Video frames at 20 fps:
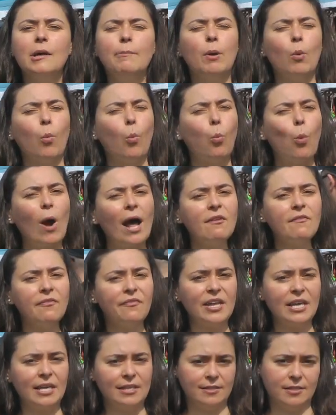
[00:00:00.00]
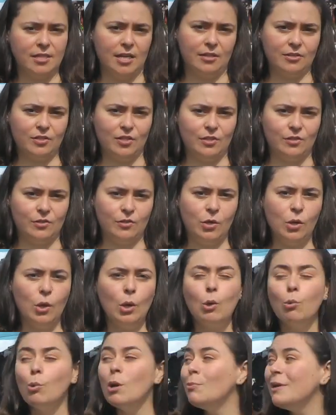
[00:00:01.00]
But one thing is certain,
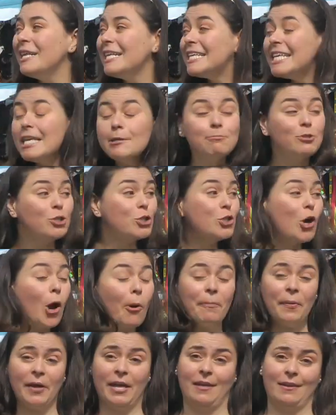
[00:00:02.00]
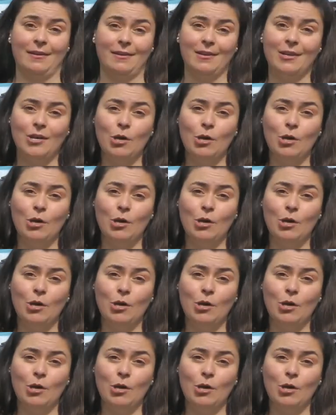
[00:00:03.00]
we will keep shopping.